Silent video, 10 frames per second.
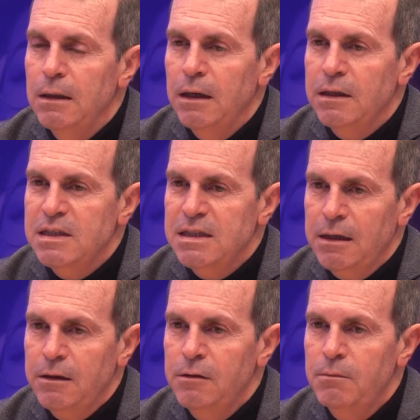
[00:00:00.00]
And
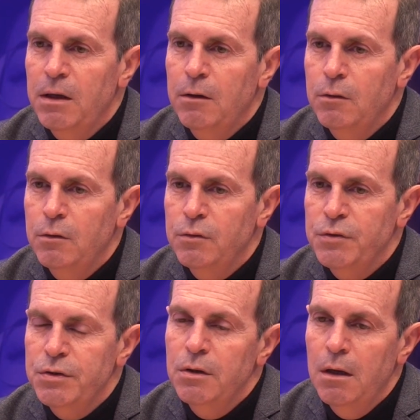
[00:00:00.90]
second,
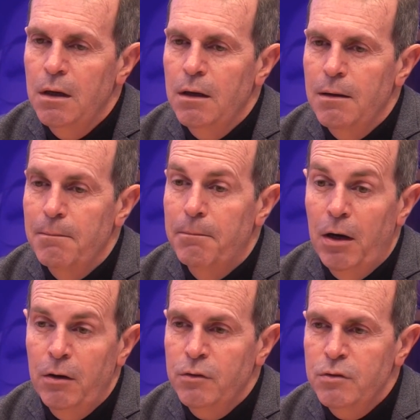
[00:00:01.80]
because
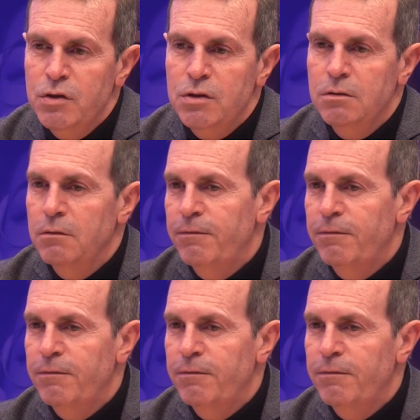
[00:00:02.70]
banks,